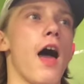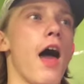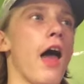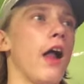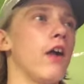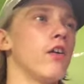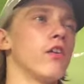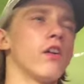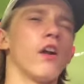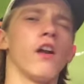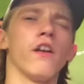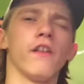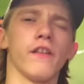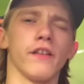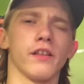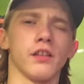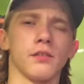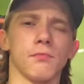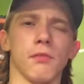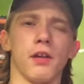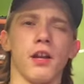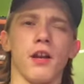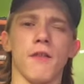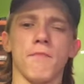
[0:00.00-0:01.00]
I don't know how to
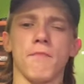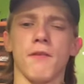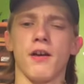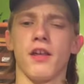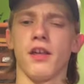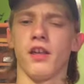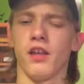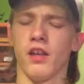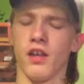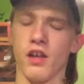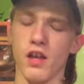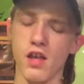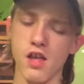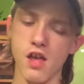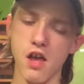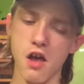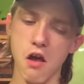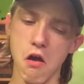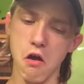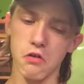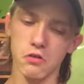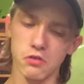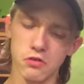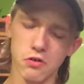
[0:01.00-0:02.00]
explain it, but
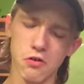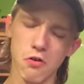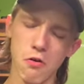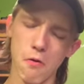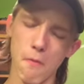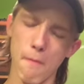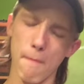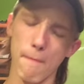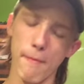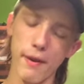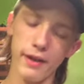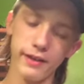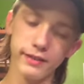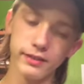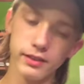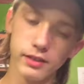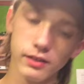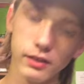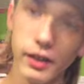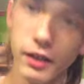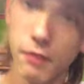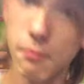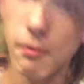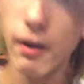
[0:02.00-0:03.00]
so
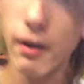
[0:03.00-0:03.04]
basically